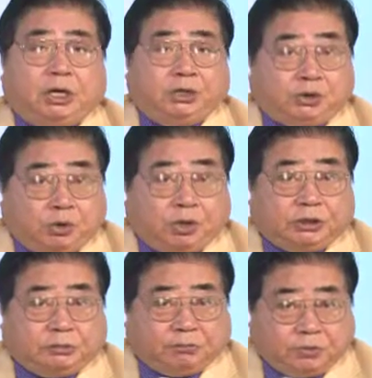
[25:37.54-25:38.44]

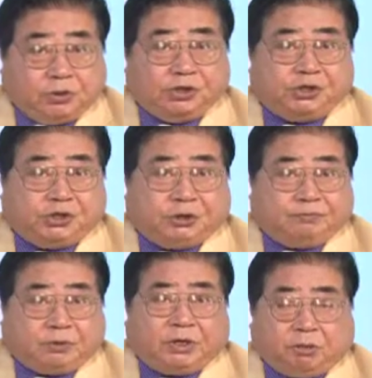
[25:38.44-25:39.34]
George Bush
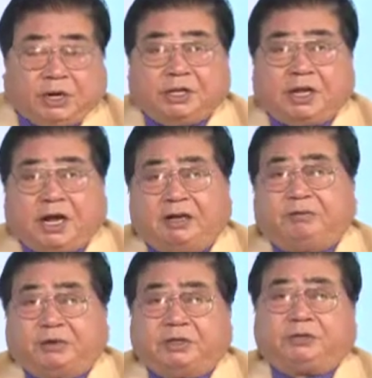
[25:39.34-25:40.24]
41 and
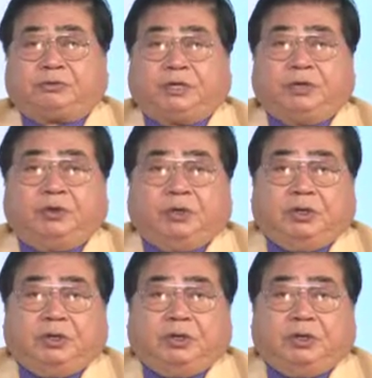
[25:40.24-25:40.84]
43,